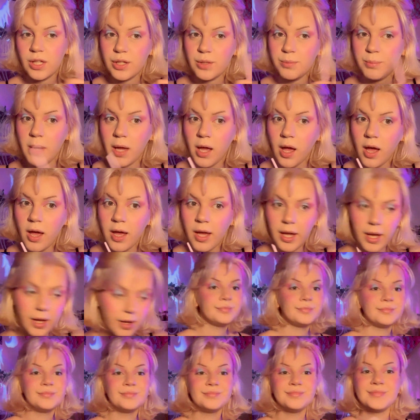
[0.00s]
of my eye,
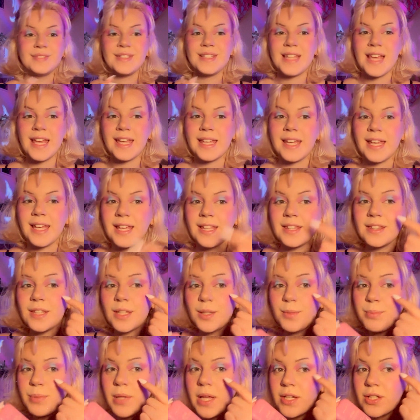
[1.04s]
taking the
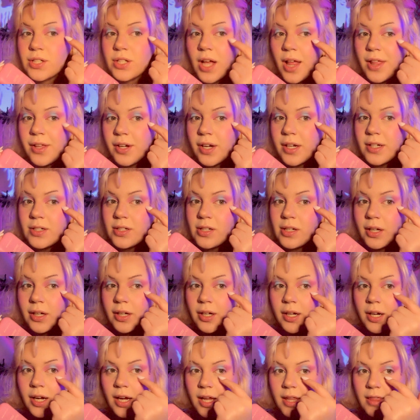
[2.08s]
blush color under
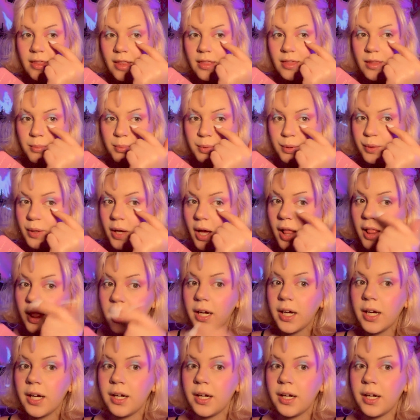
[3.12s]
here and then the blue color.